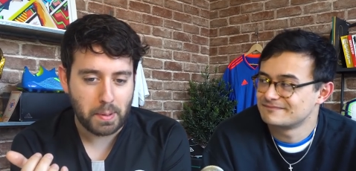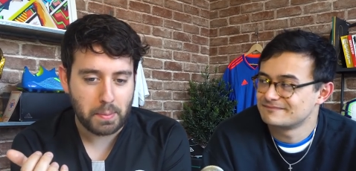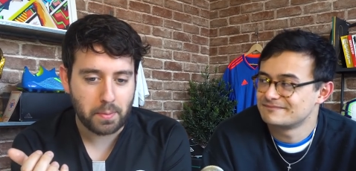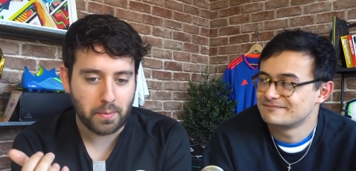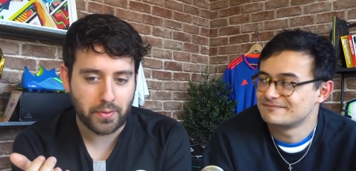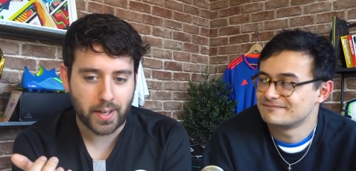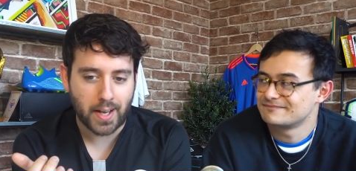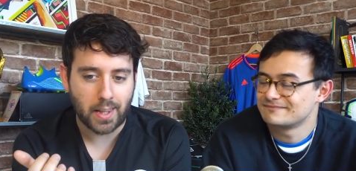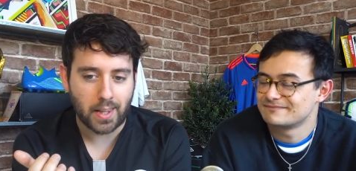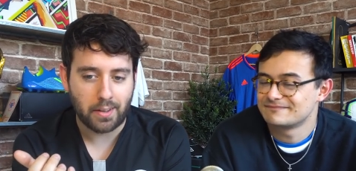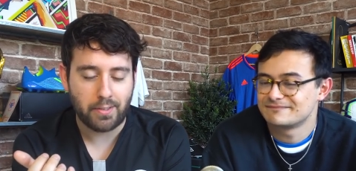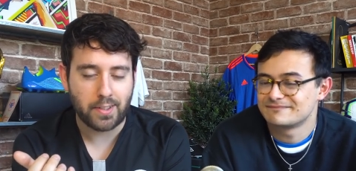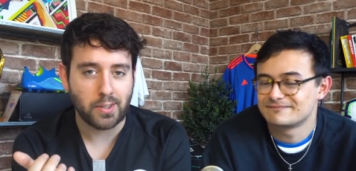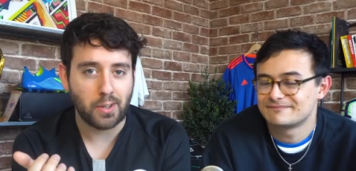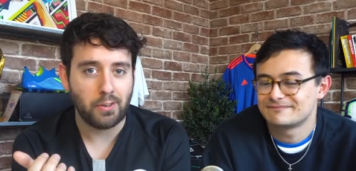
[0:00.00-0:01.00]
Speaker 1: people forget that
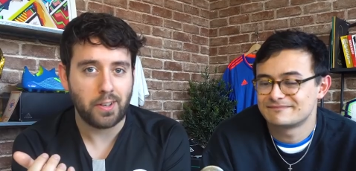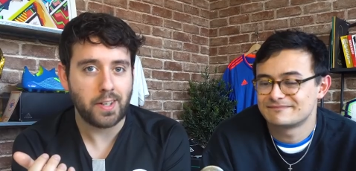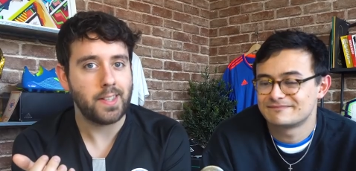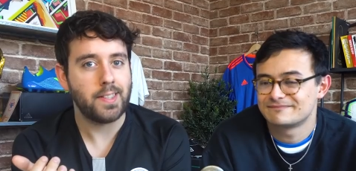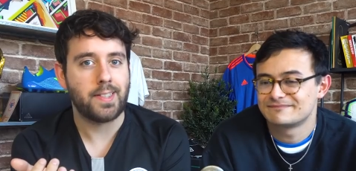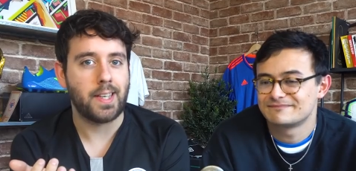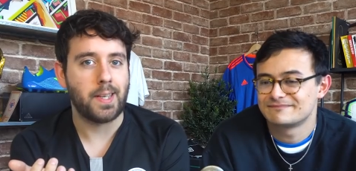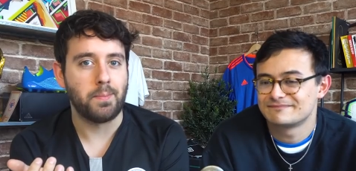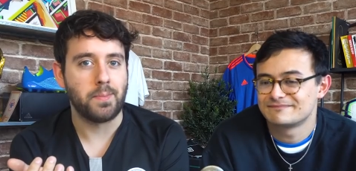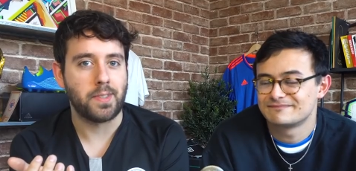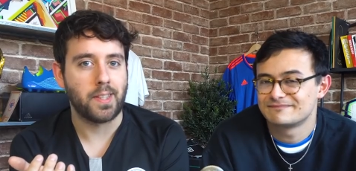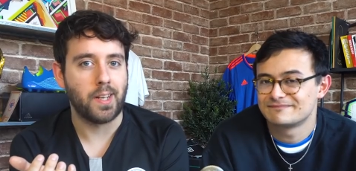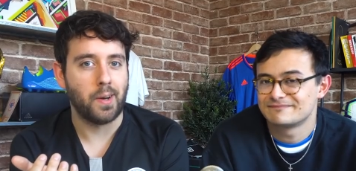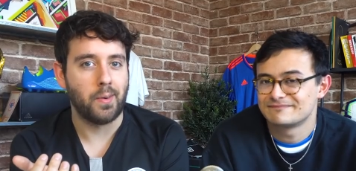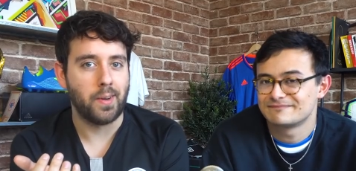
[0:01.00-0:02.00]
there is already
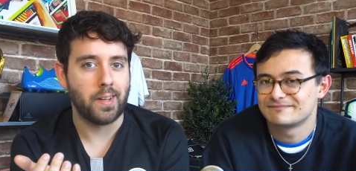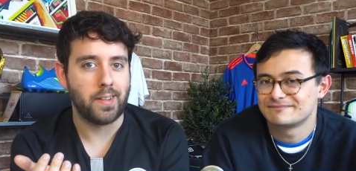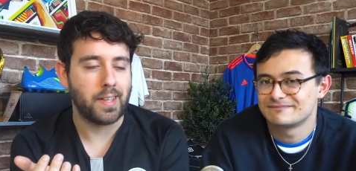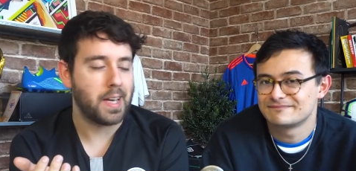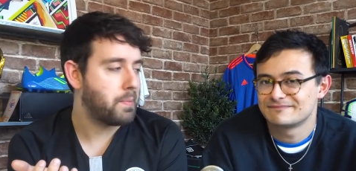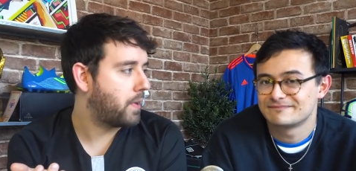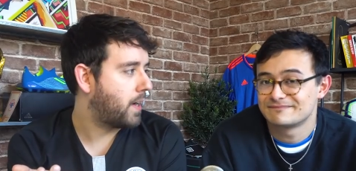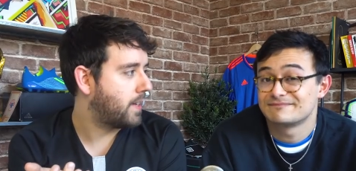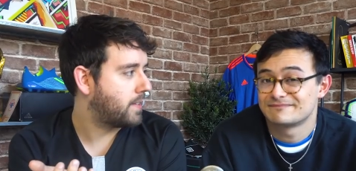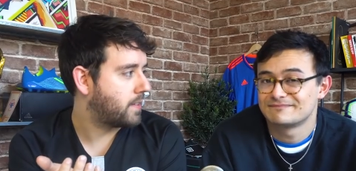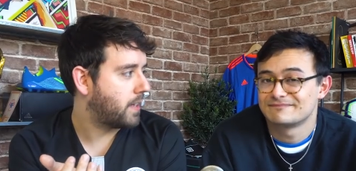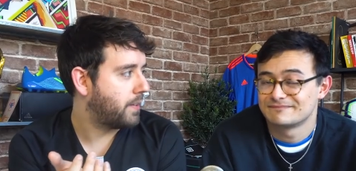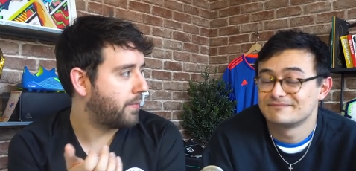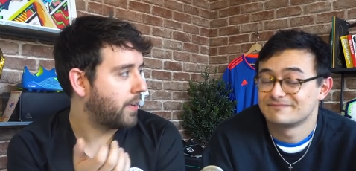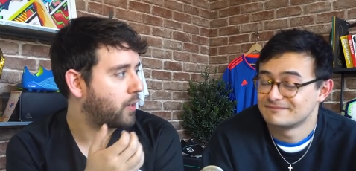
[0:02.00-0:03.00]
teams, you know, in the MLS
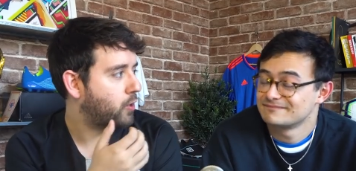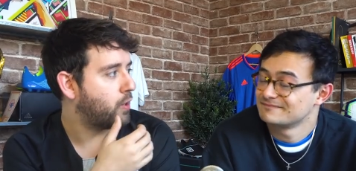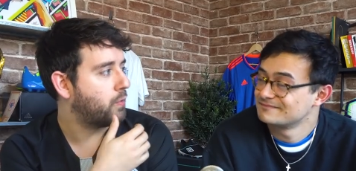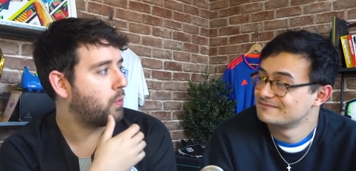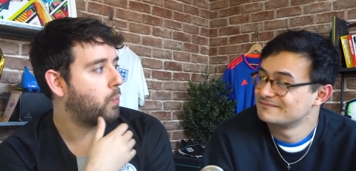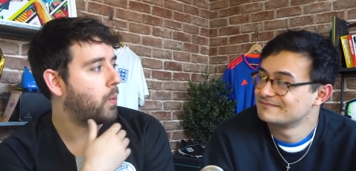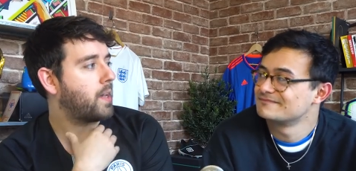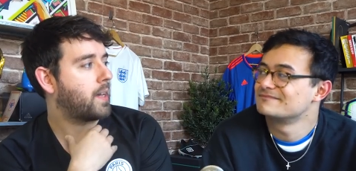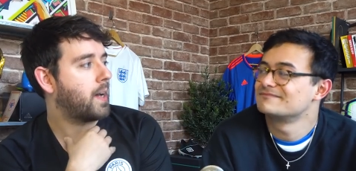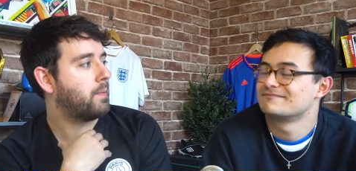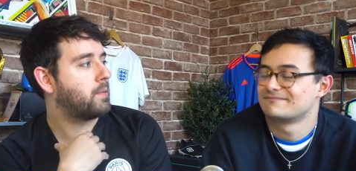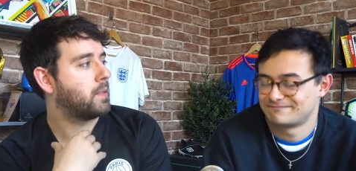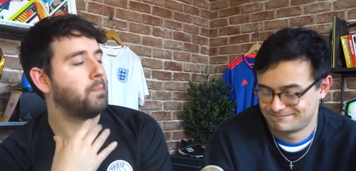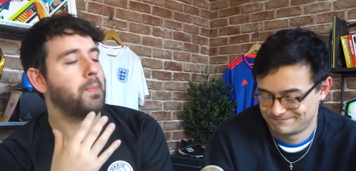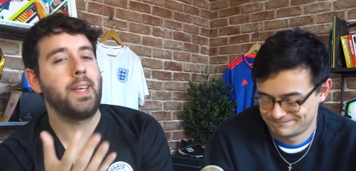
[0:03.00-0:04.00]
like Vancouver
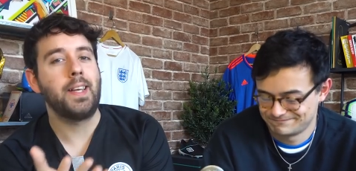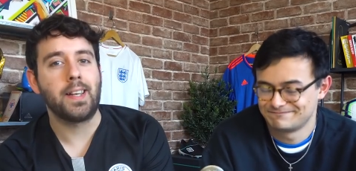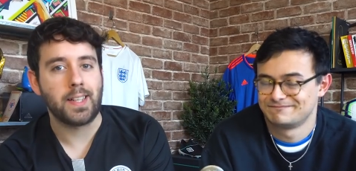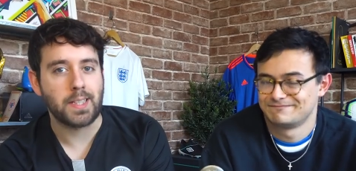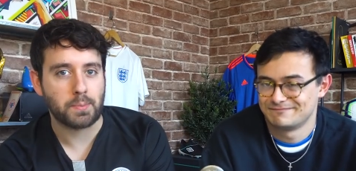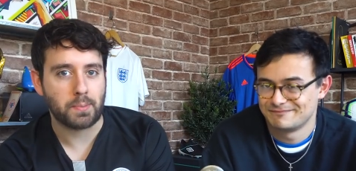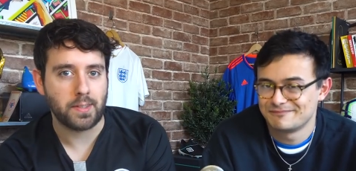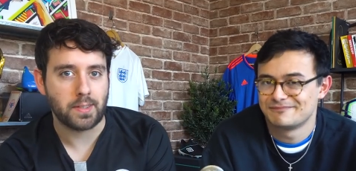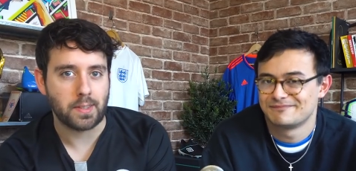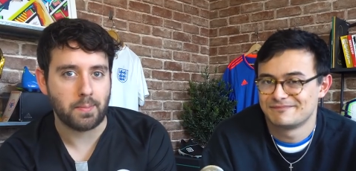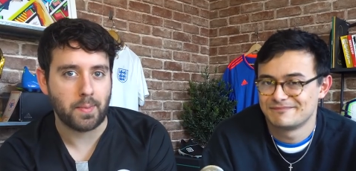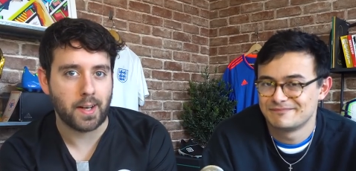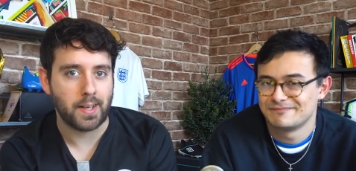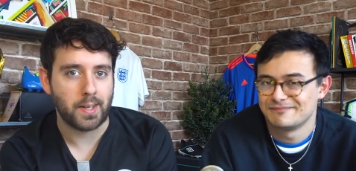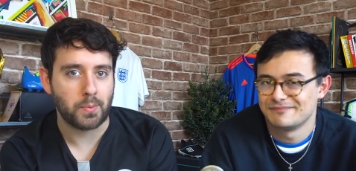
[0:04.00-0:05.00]
Whitecaps immediately springs to
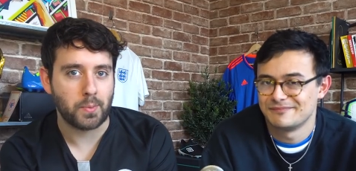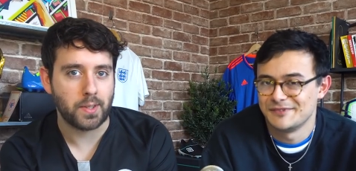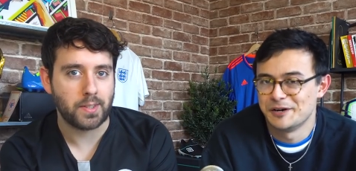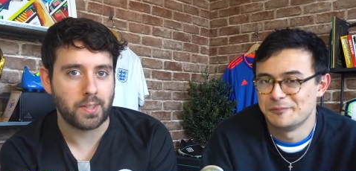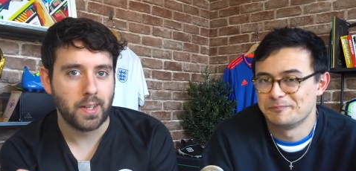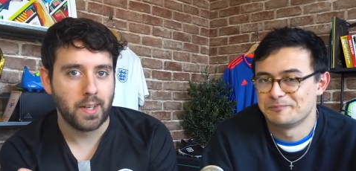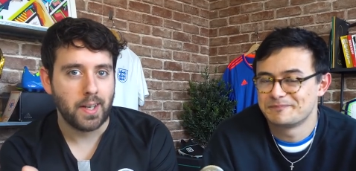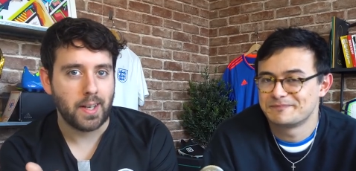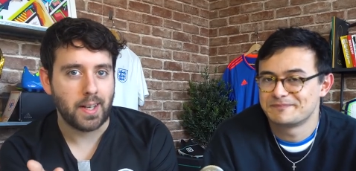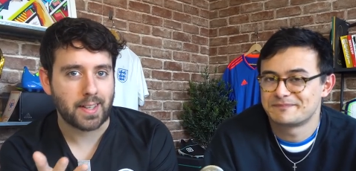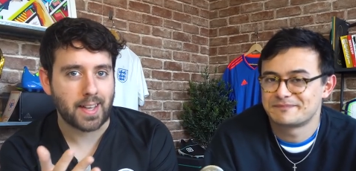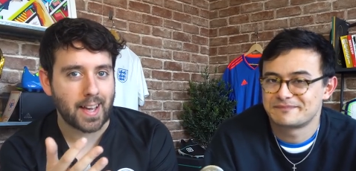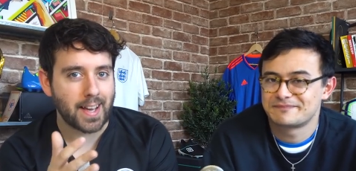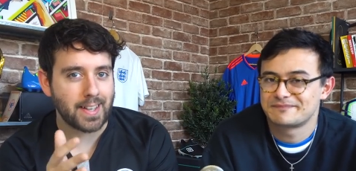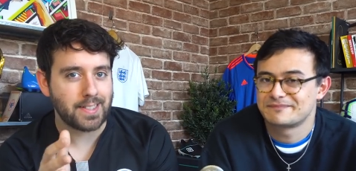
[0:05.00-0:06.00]
mind, which yep. I
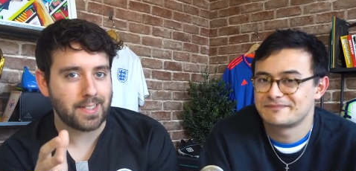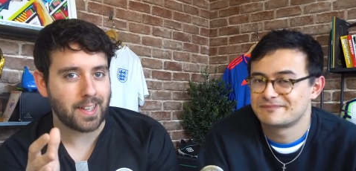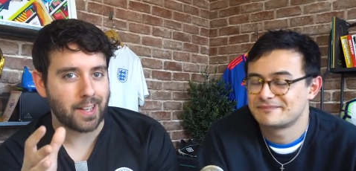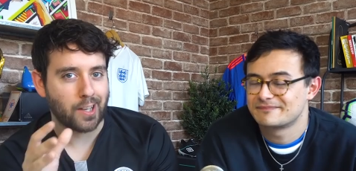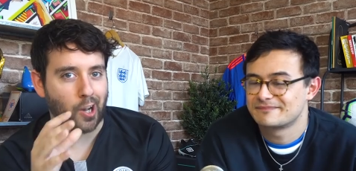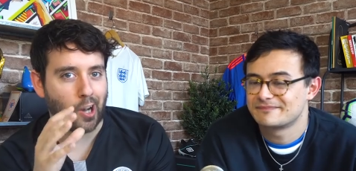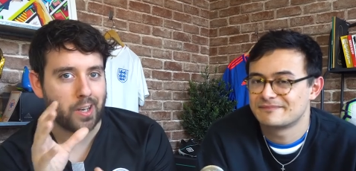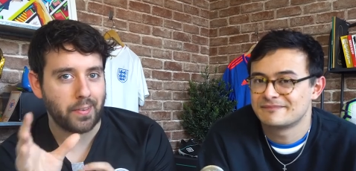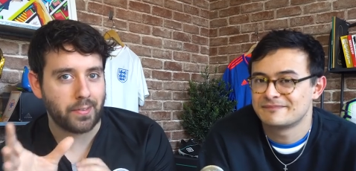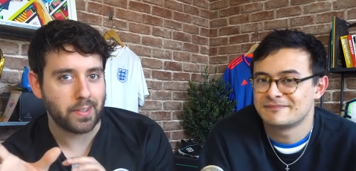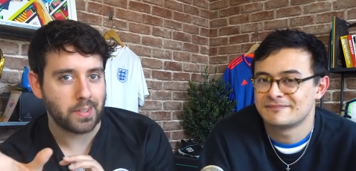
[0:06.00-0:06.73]
guess is like Cardiff